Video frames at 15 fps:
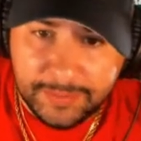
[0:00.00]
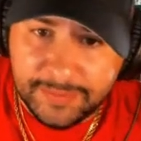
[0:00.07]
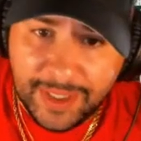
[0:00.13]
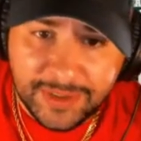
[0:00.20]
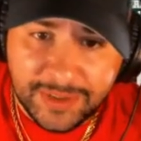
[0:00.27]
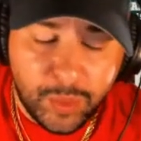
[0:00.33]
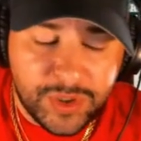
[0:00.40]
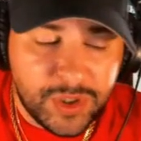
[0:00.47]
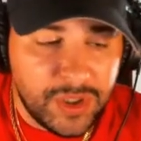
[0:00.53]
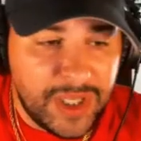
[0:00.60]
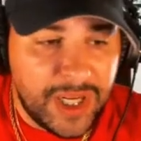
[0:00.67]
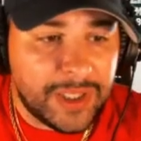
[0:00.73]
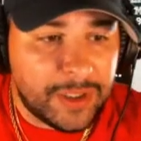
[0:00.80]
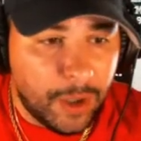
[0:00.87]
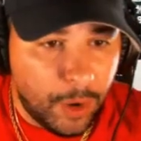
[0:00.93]
that's what you
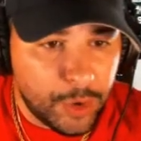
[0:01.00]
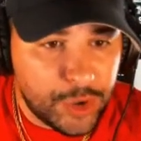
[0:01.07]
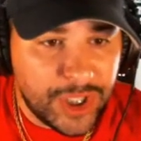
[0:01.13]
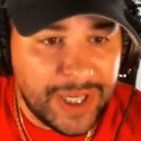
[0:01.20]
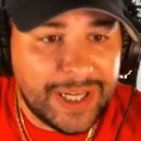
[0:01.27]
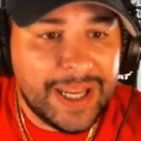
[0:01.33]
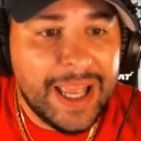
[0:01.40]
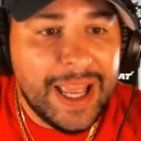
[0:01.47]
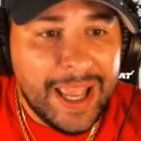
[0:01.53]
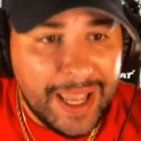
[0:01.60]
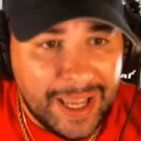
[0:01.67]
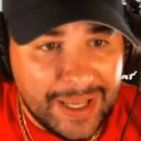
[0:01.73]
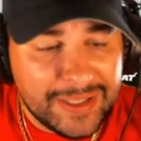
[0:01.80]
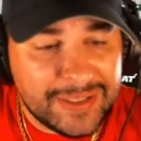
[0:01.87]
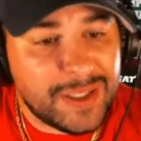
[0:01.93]
need. Coaching
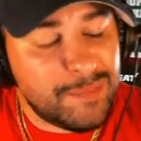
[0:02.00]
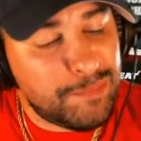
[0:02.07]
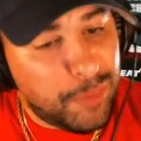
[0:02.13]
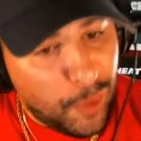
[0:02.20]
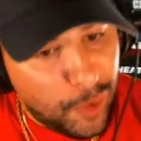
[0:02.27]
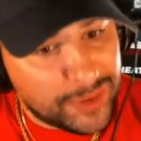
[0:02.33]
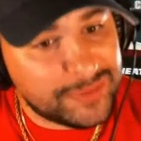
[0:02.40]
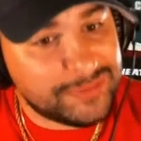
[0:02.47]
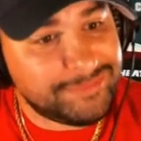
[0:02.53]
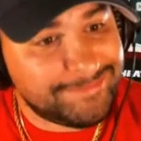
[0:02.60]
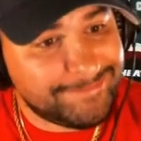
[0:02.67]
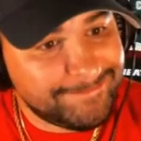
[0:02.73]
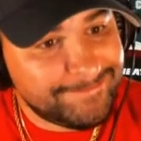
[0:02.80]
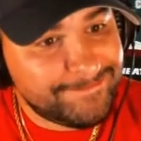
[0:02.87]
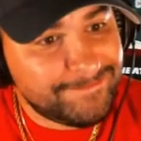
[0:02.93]
is important.
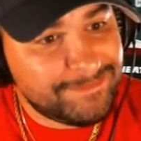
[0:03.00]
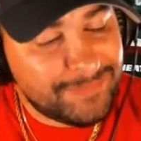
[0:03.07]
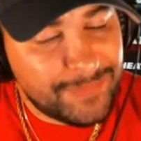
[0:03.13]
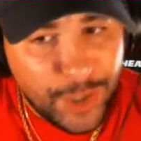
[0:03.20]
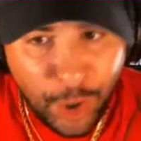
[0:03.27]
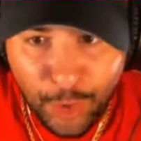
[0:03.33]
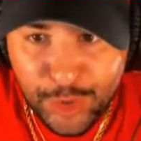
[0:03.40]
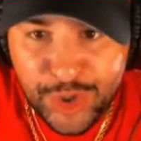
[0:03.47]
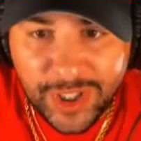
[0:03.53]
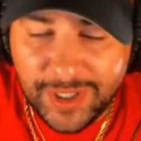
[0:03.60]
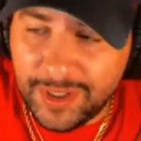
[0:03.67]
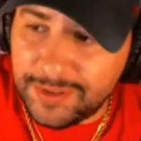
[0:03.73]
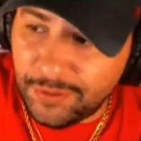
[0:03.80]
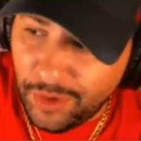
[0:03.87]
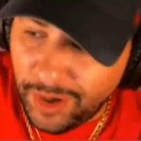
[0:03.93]
Coaching
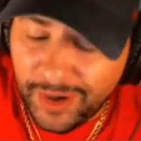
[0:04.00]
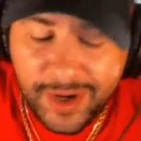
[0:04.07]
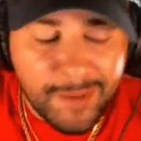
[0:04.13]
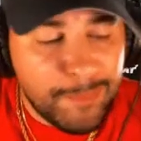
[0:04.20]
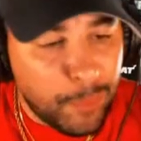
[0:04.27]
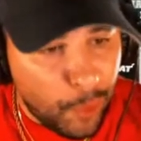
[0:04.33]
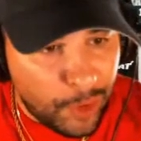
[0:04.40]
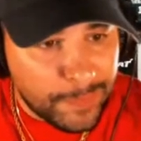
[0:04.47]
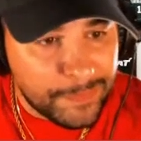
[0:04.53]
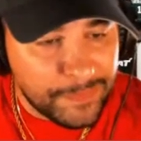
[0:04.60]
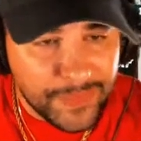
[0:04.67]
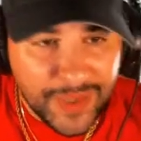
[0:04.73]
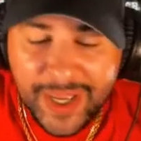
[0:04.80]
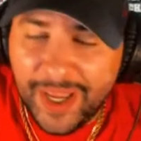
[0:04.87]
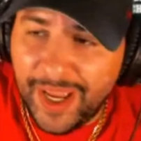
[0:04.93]
is very
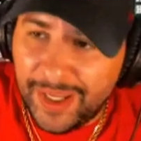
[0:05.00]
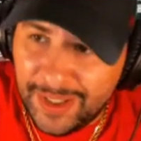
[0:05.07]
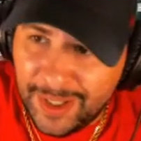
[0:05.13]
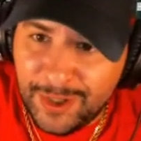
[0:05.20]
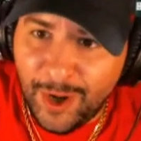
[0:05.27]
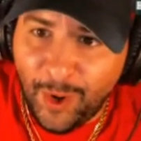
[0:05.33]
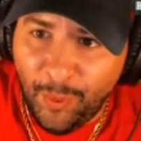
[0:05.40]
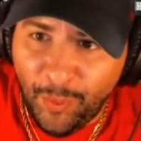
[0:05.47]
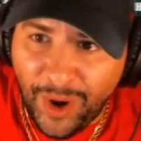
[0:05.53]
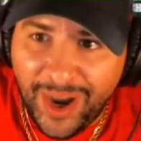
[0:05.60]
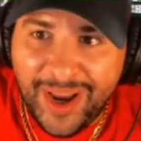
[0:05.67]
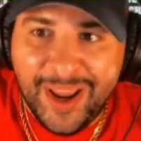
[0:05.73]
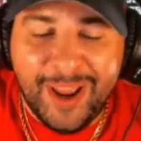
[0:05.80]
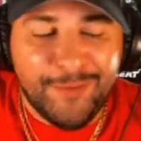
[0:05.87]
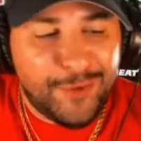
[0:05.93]
important. And you know
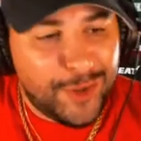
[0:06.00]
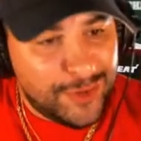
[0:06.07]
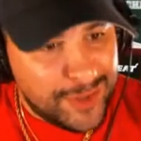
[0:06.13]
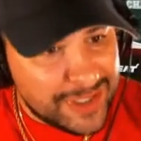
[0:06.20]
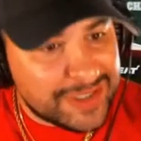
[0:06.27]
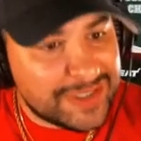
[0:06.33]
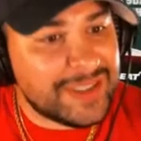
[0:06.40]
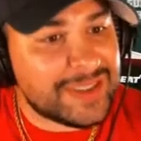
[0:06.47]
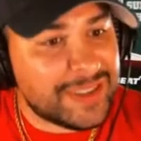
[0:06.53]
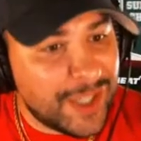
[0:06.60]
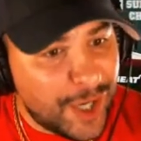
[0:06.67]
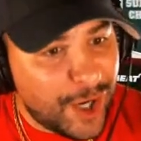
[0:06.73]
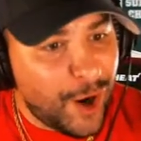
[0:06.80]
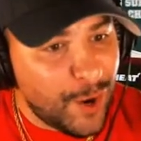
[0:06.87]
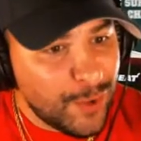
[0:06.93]
what? If this is the
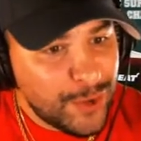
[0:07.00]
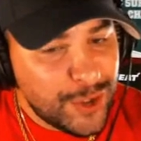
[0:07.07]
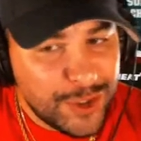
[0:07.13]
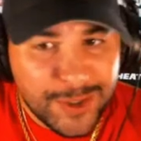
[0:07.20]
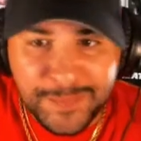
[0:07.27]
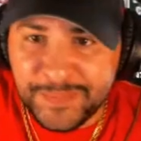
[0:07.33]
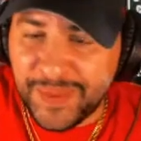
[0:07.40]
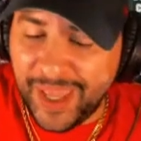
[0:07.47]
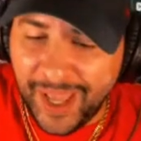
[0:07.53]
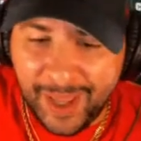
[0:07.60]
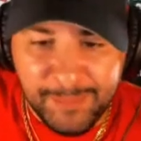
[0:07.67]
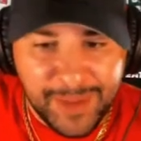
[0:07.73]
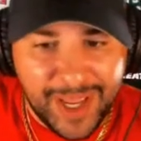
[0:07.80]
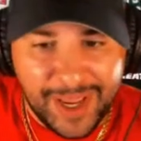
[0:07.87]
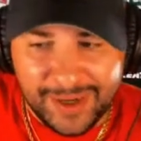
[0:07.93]
coach, hey,
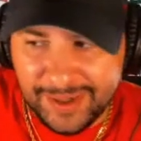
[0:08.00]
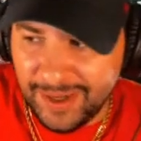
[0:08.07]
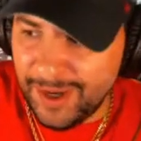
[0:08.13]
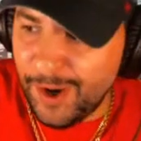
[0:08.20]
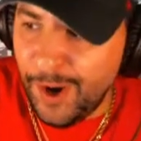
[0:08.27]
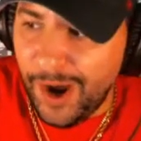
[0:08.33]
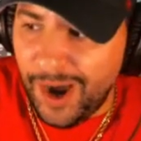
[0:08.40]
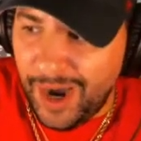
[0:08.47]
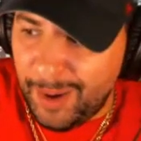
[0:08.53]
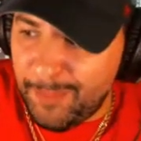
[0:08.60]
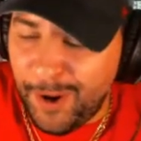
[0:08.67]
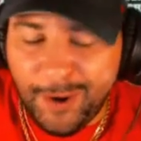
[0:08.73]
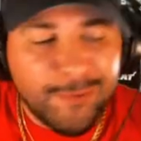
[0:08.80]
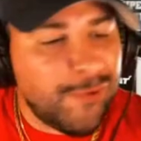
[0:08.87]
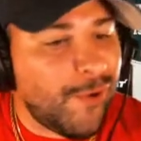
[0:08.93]
man, I'm
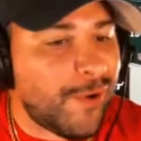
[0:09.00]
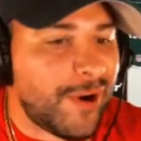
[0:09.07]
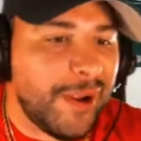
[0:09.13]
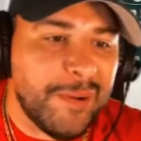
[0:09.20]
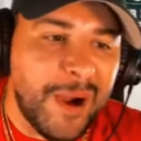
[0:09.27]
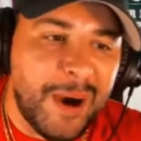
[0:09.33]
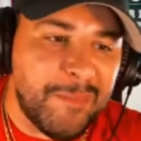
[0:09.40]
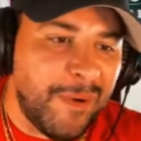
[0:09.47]
all for it.